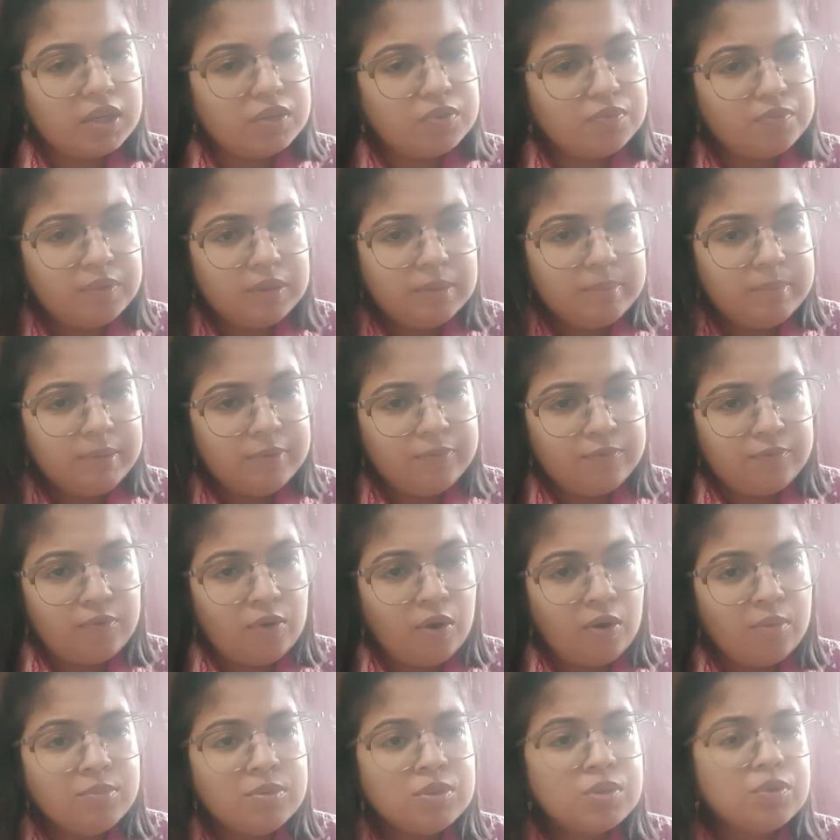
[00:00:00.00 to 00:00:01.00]
will be
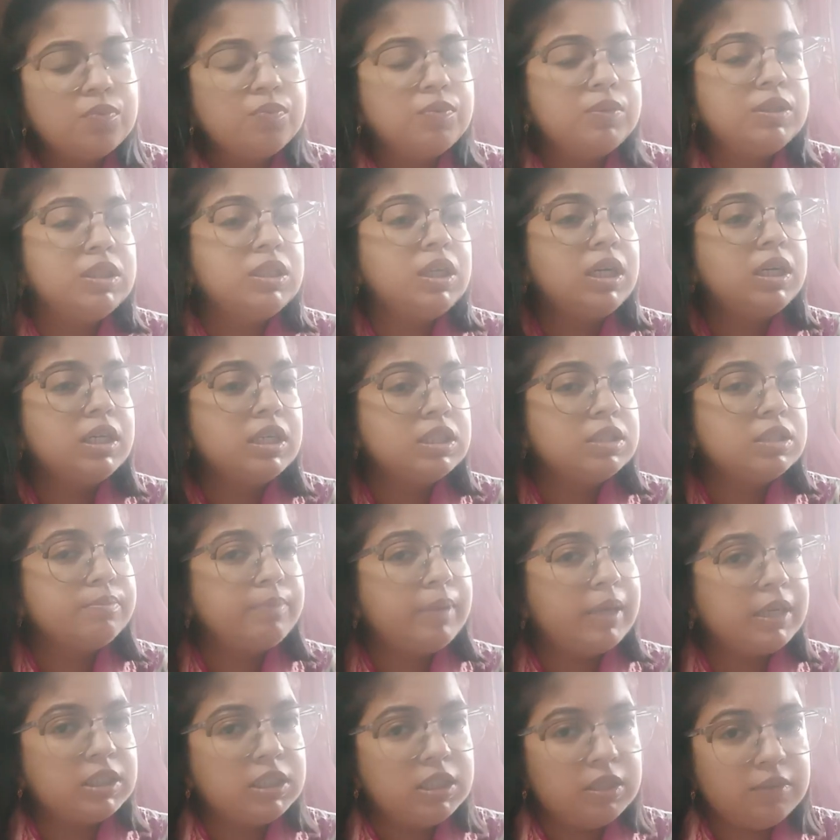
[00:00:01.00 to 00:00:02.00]
formed with the
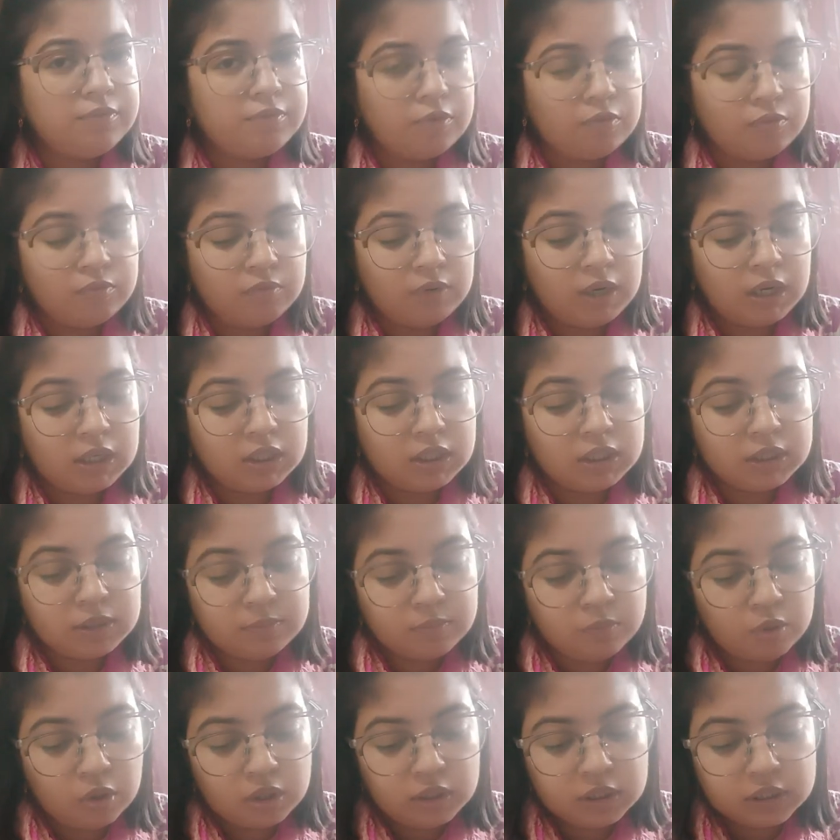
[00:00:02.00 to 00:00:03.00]
respective water
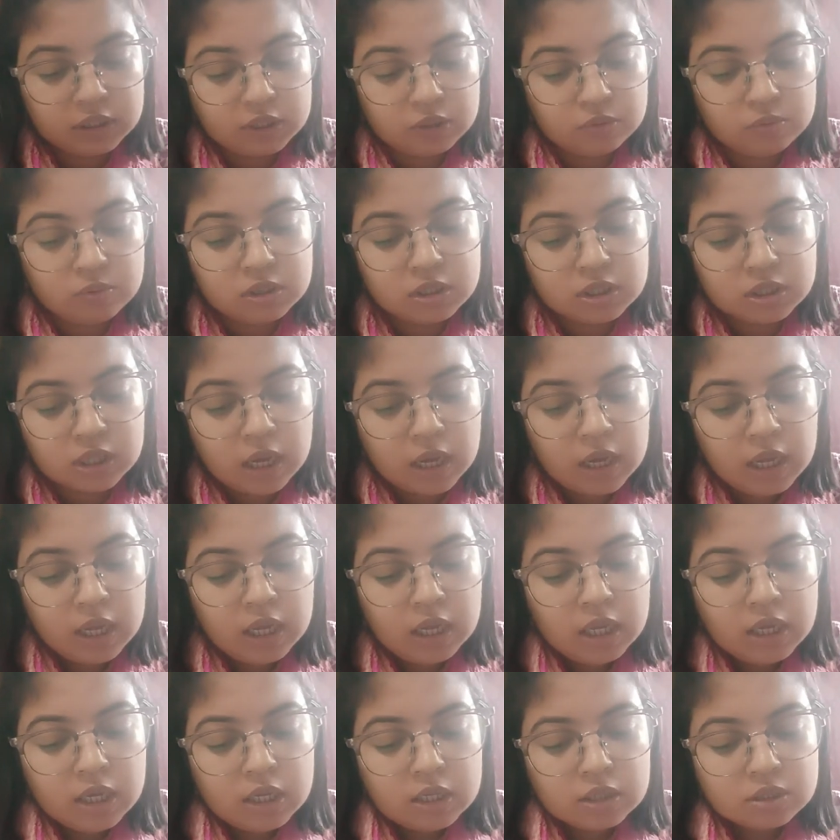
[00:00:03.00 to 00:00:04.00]
molecules.
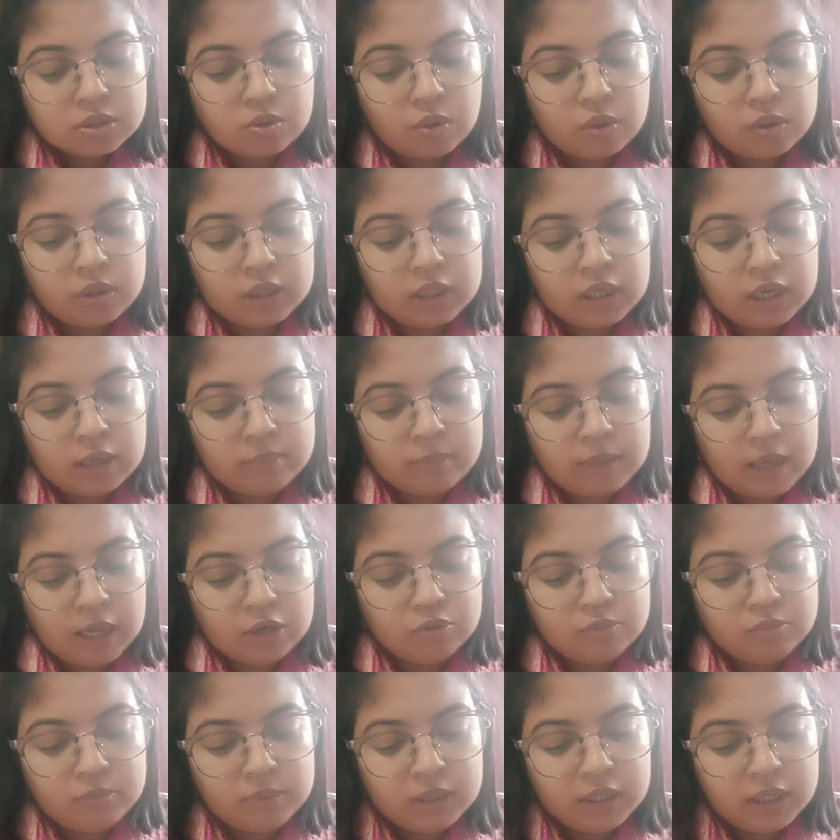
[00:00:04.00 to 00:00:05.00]
Sodium
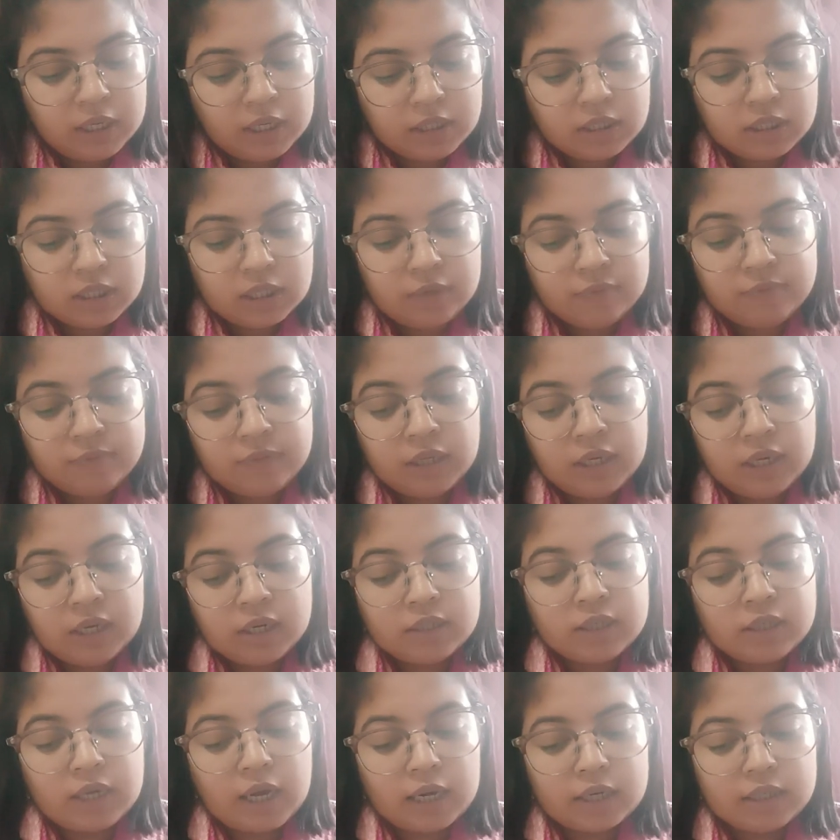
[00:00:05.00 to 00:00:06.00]
aluminate, if they
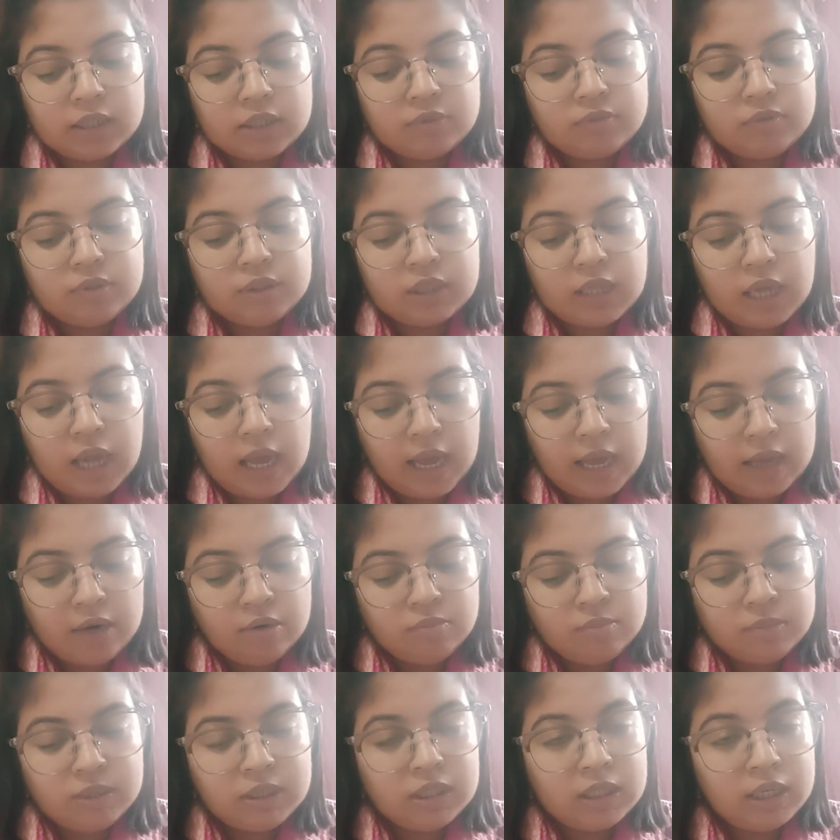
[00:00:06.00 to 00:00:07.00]
are reacting with the
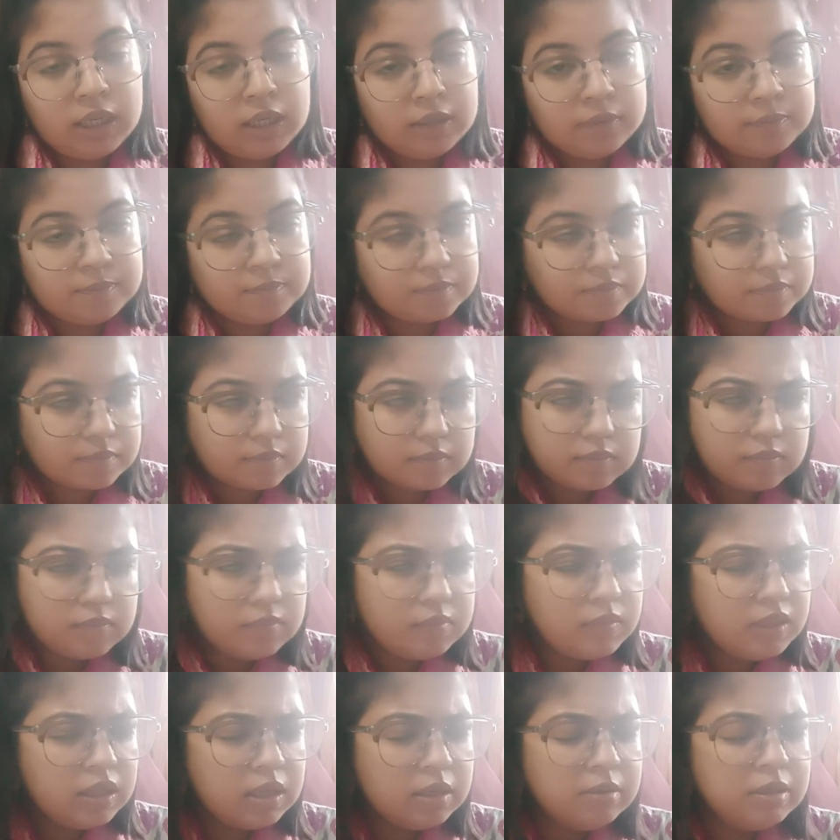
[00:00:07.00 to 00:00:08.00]
aluminium
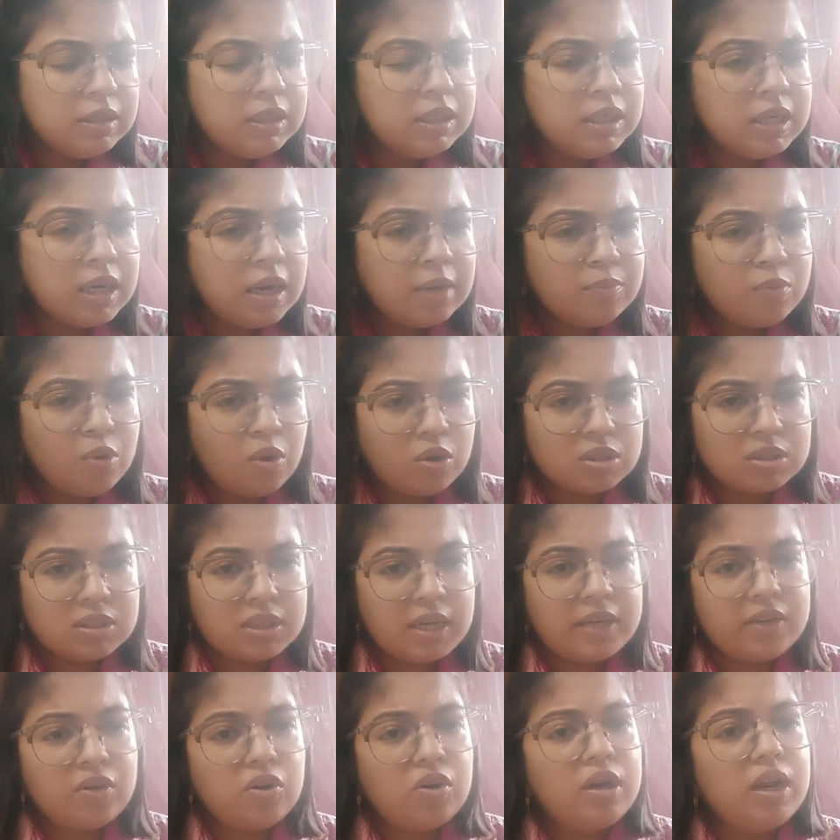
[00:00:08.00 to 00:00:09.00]

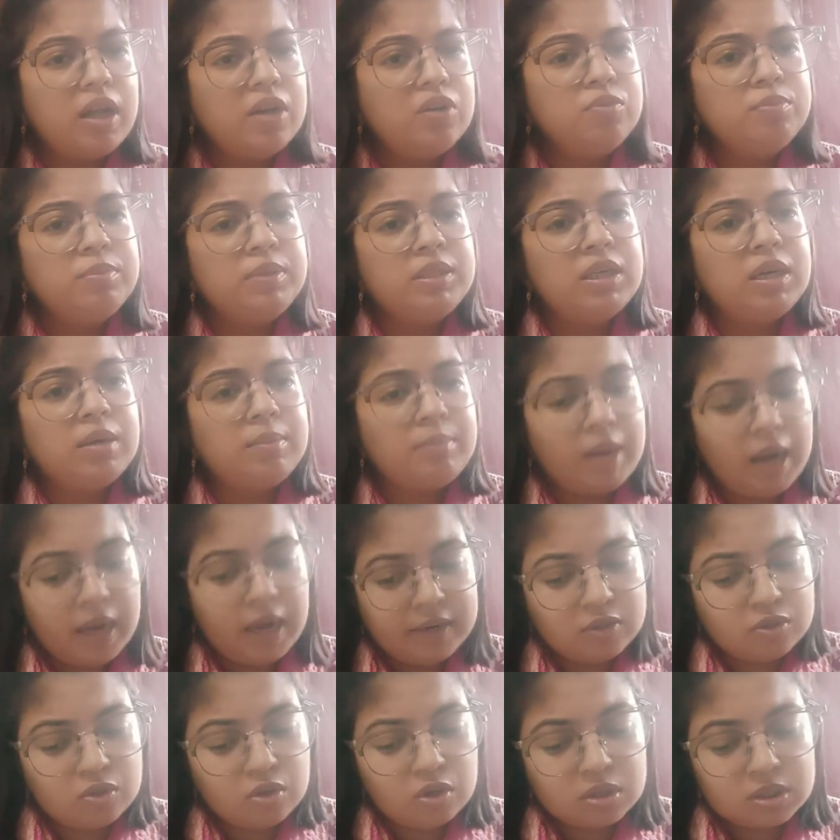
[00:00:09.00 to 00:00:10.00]
oxide or aluminium
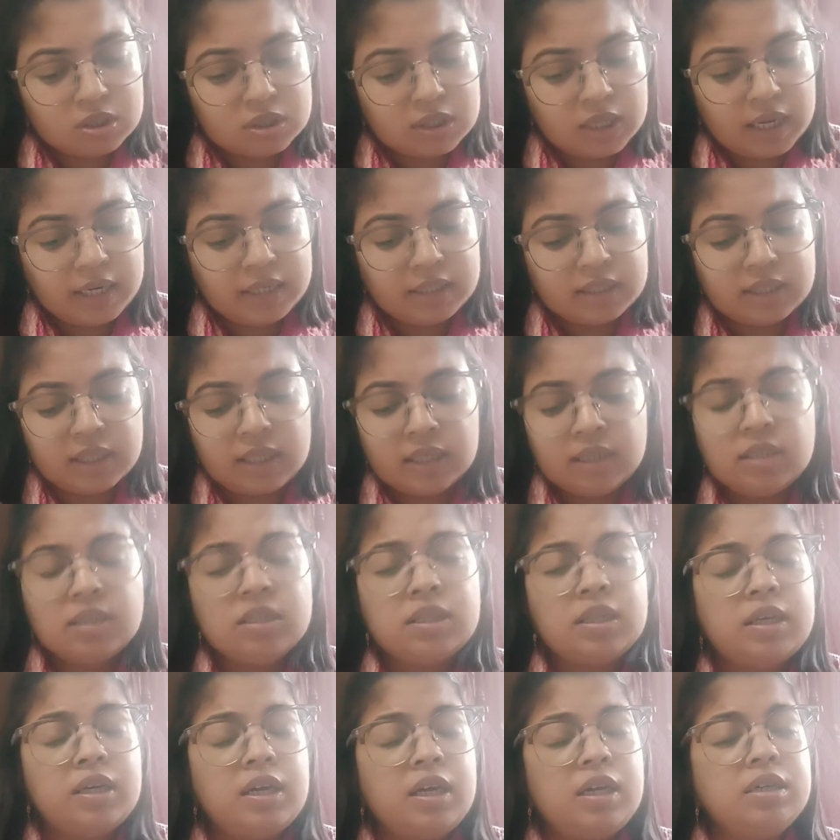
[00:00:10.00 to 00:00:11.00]
hydroxide, then
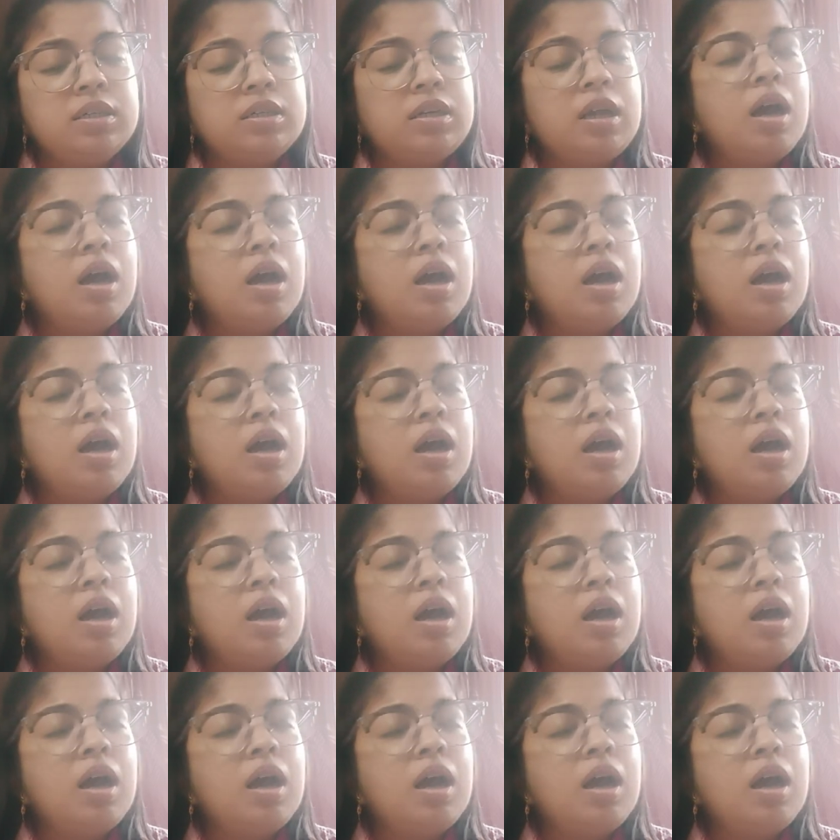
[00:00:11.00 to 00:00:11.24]
they are